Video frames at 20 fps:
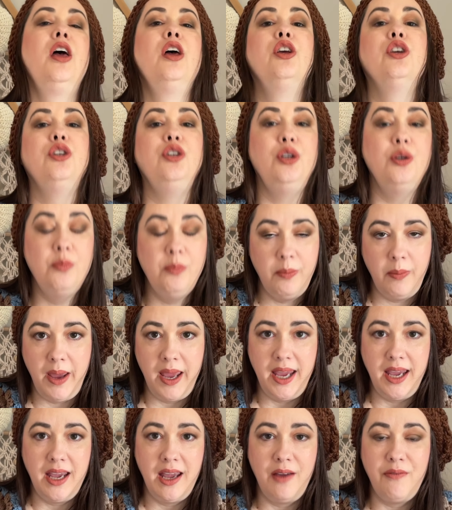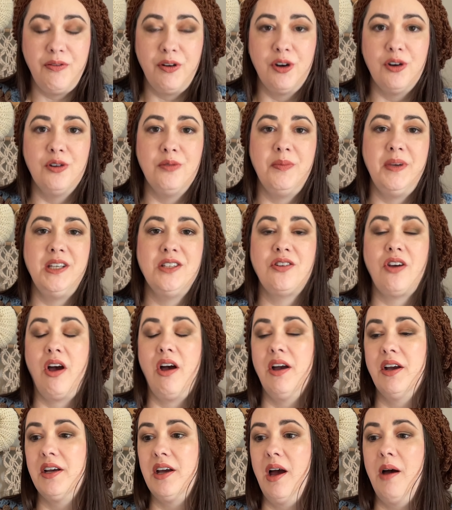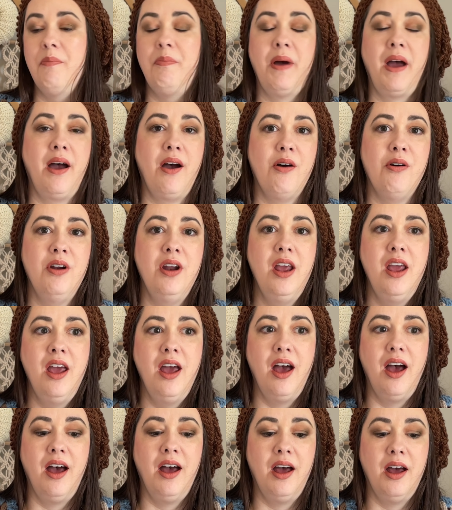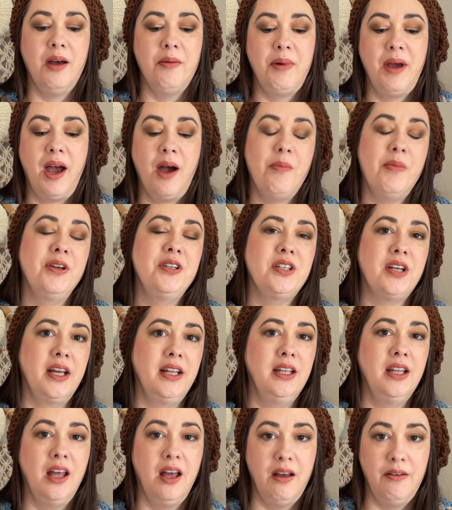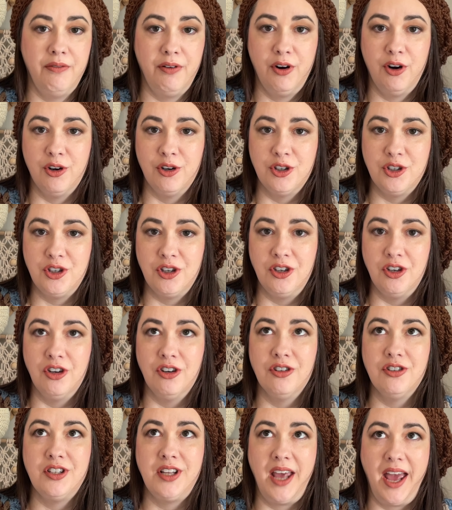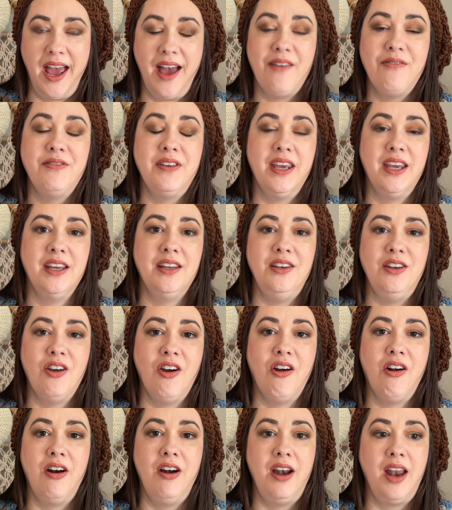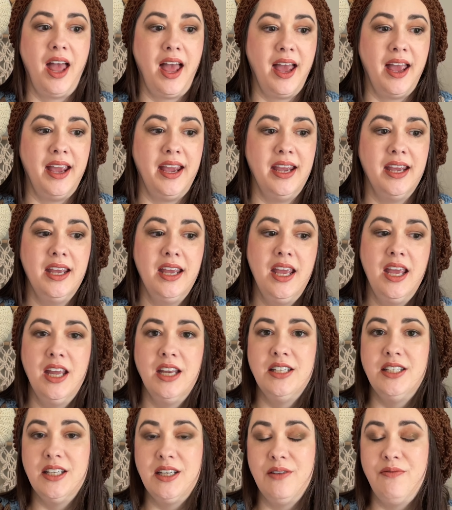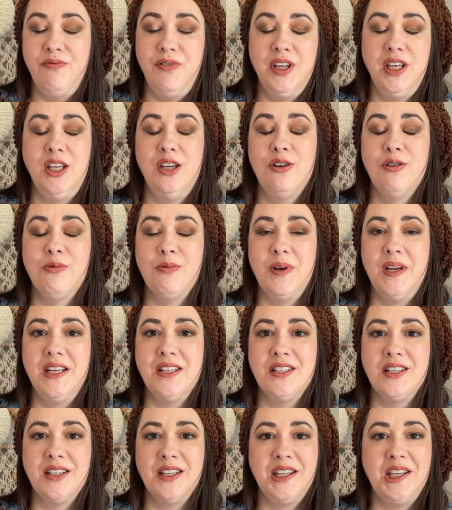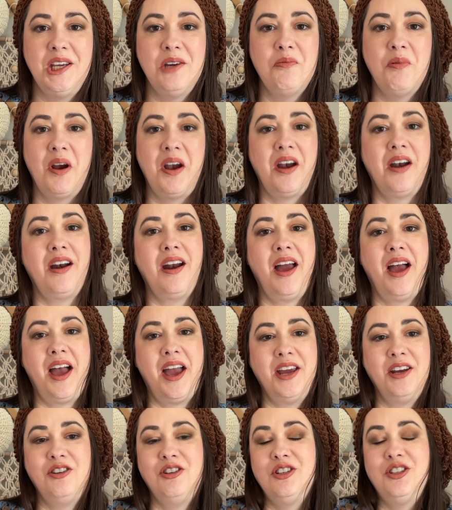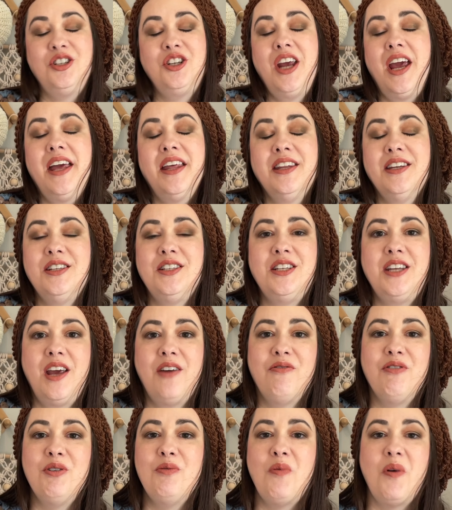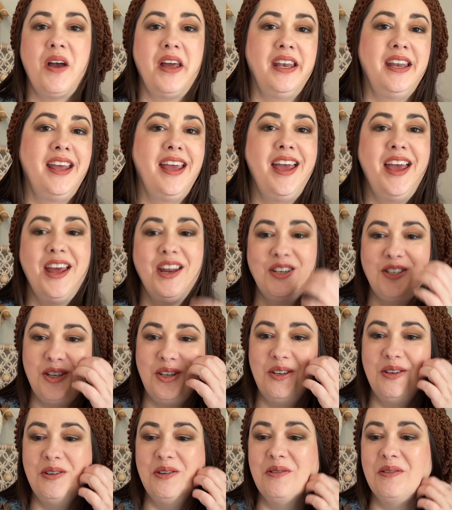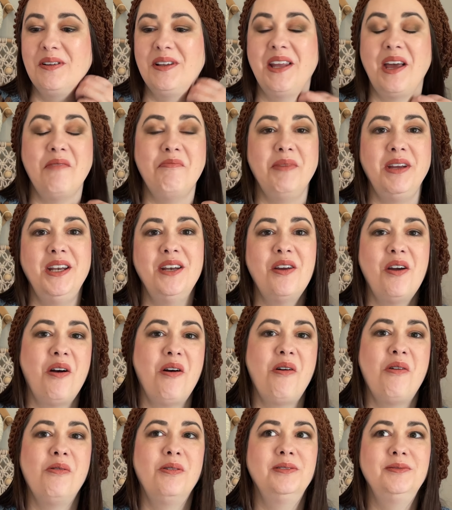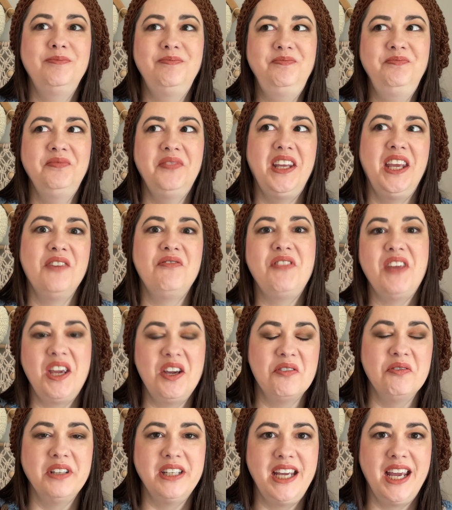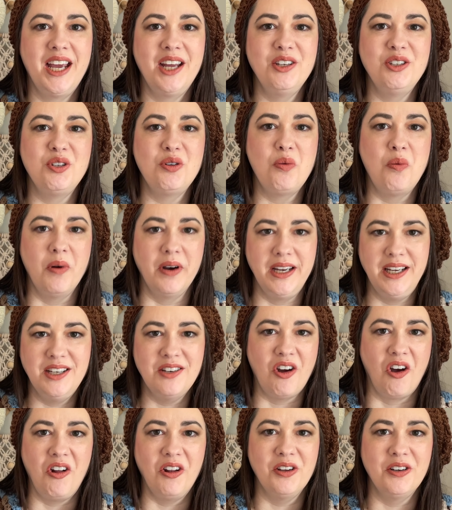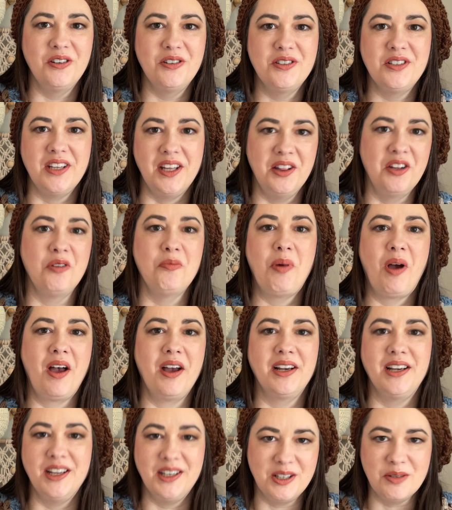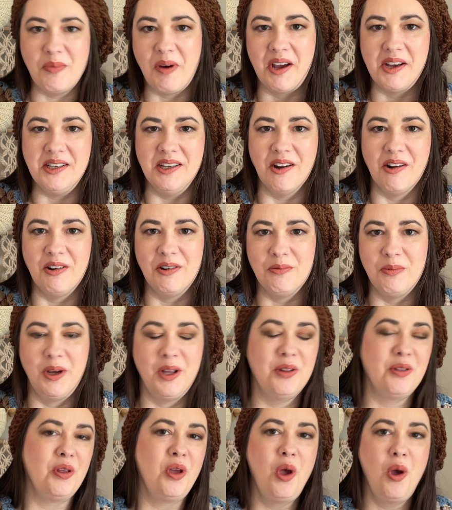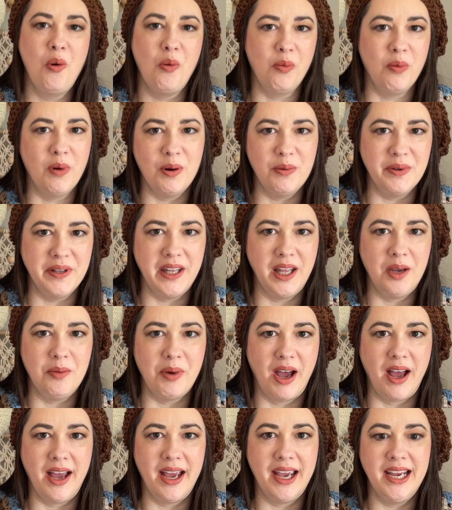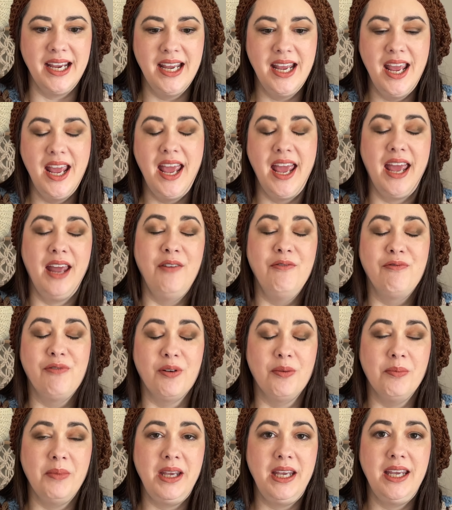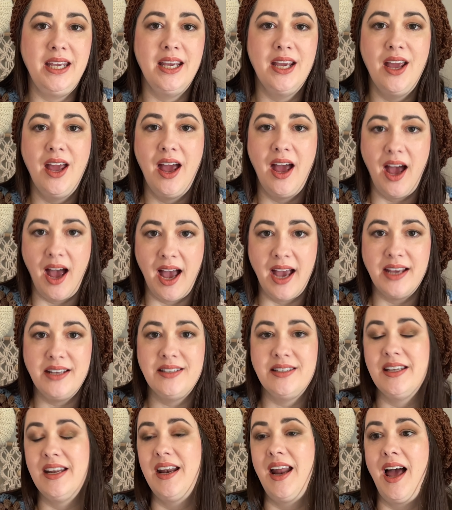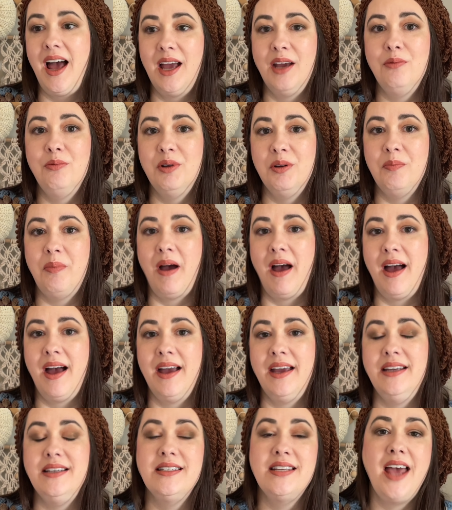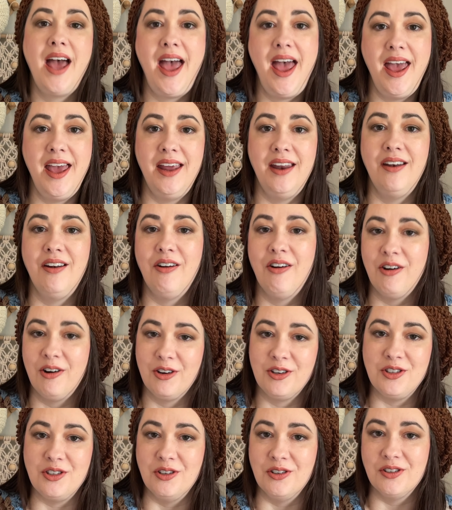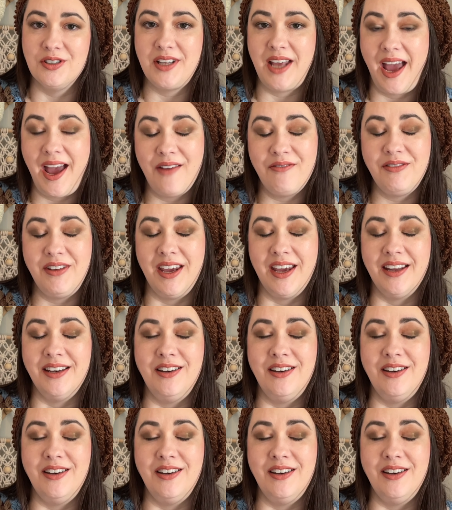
You may have heard me talk about how much I love Herrschner's Afghan yarn. I did a video recently where I just challenged everyone to let me know if they only had $20 in their pocket to buy yarn with, what would they buy? And for me, I said I would buy 10 Herrschner's Afghan